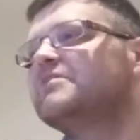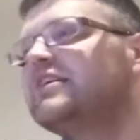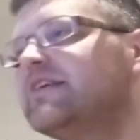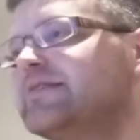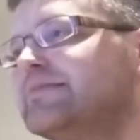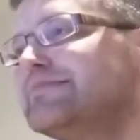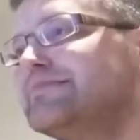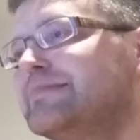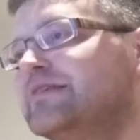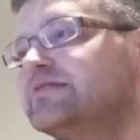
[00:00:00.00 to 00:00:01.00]
Yeah,
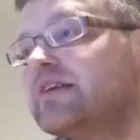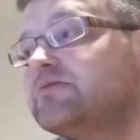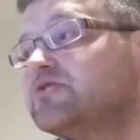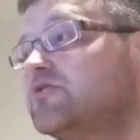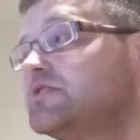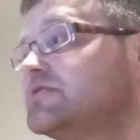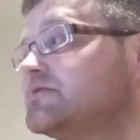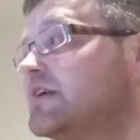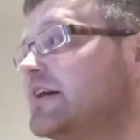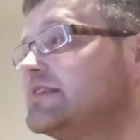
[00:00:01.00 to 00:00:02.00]
so that was
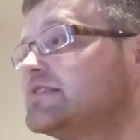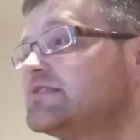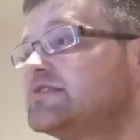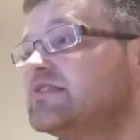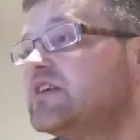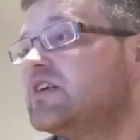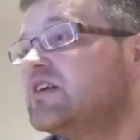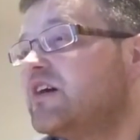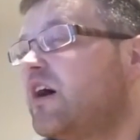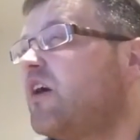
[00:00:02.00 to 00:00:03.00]
nice. And
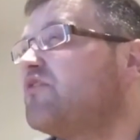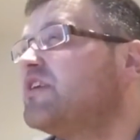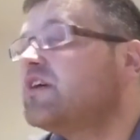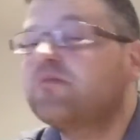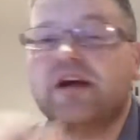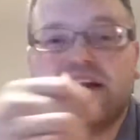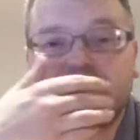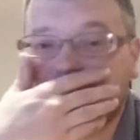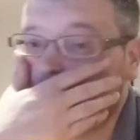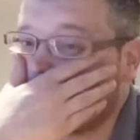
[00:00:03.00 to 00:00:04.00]
I think I'm going
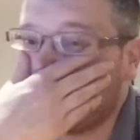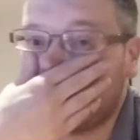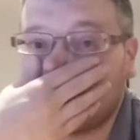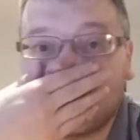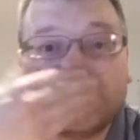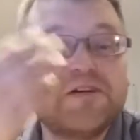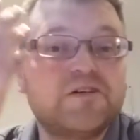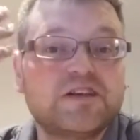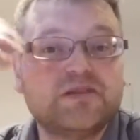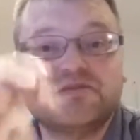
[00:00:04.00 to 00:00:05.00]
out for a walk. I
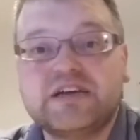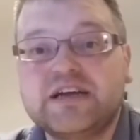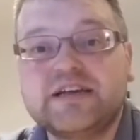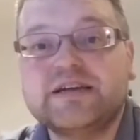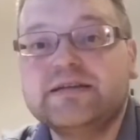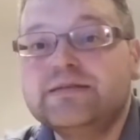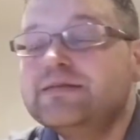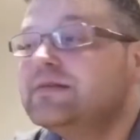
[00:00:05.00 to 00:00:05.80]
know I keep saying it.